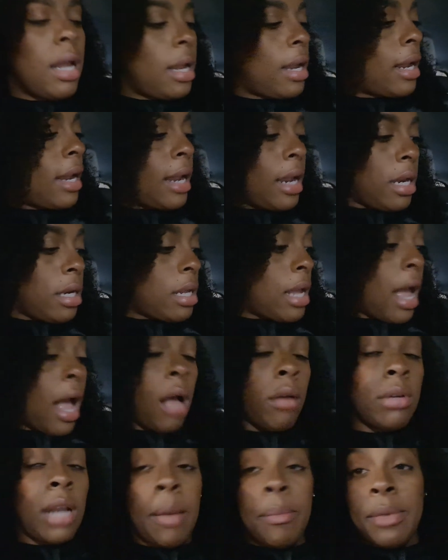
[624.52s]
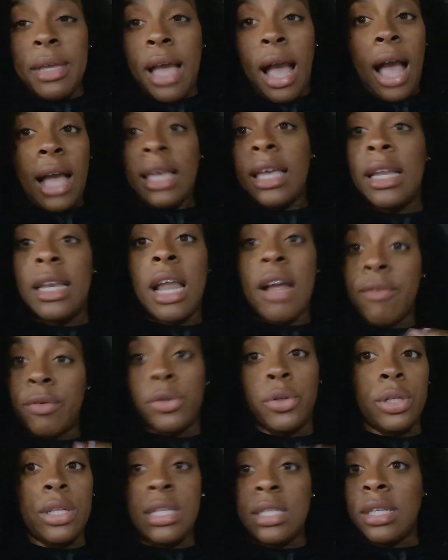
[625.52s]
and yeah I, I, mean i can never
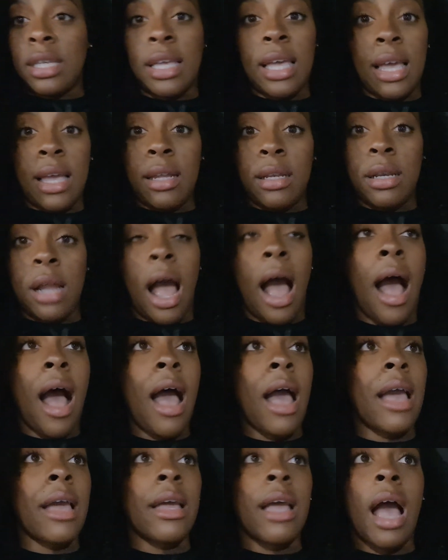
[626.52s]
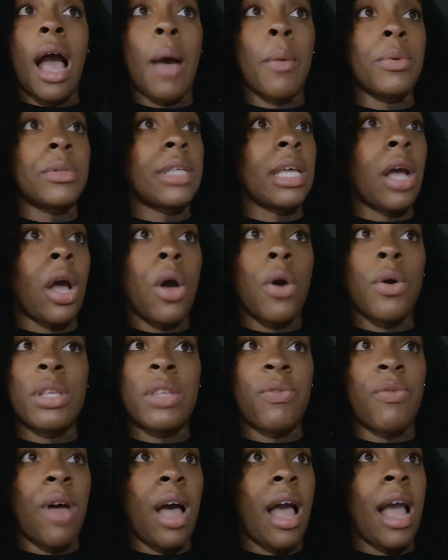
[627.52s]
do this again i i was like oh it's
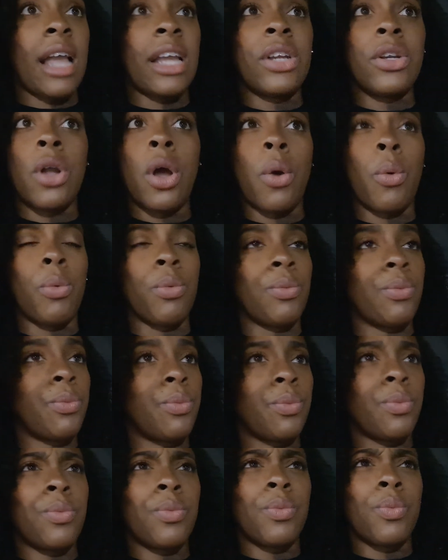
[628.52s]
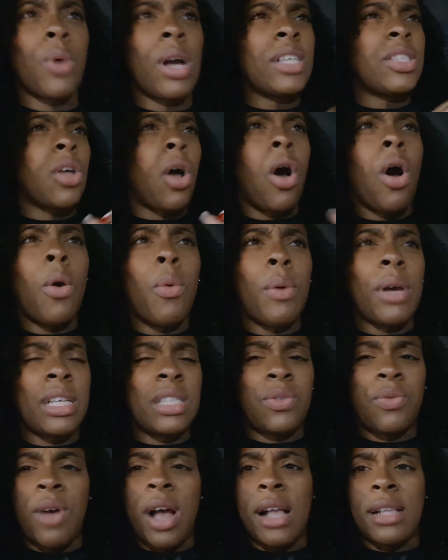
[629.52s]
fine you know let always
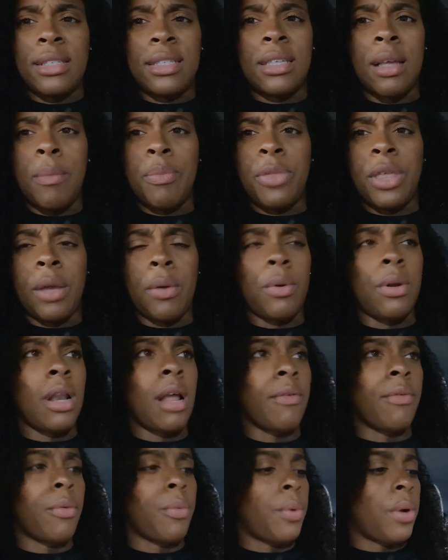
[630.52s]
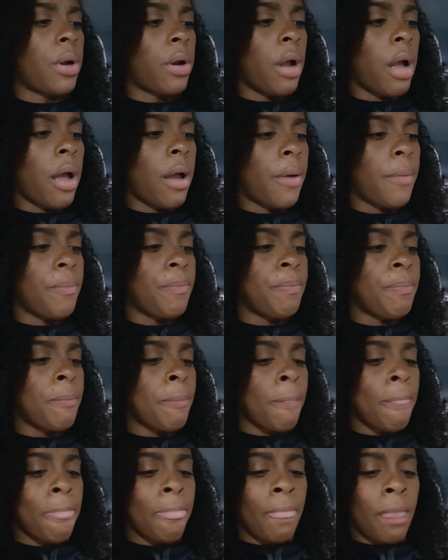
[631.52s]
finds something whenever we're um
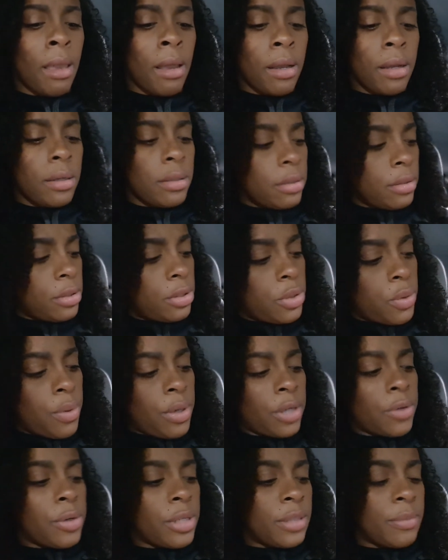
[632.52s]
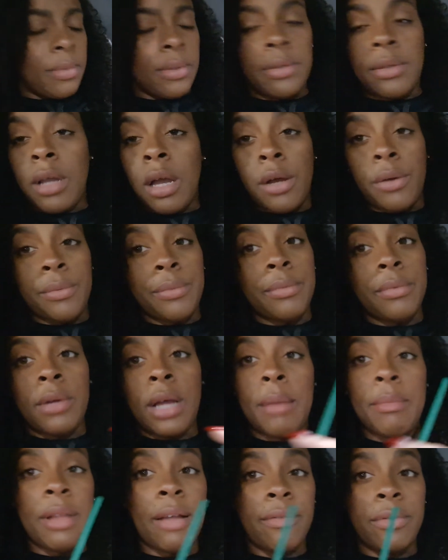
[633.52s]
doing christmas no
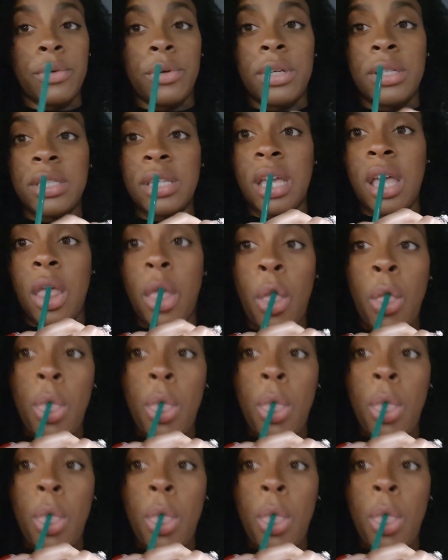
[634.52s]
i'm never doing this again